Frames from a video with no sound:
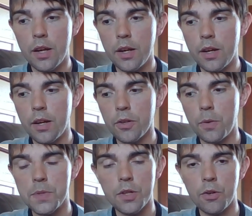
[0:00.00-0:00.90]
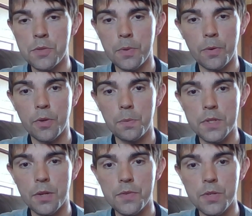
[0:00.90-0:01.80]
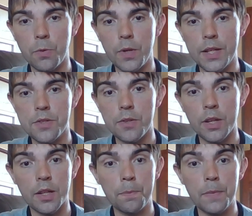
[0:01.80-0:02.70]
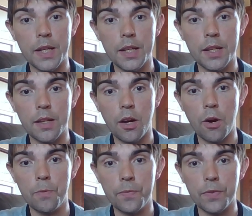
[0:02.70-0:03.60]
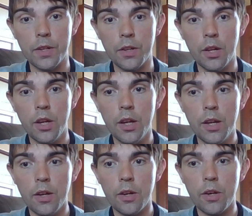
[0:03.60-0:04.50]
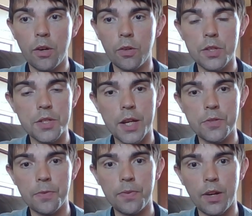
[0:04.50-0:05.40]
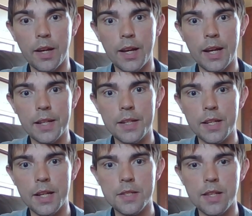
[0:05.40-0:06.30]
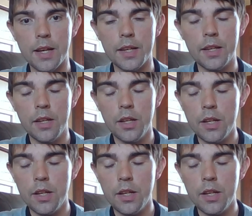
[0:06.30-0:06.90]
got me to the hospital, and got myself sorted so I can be home for the on the scheduled flight I had the next day.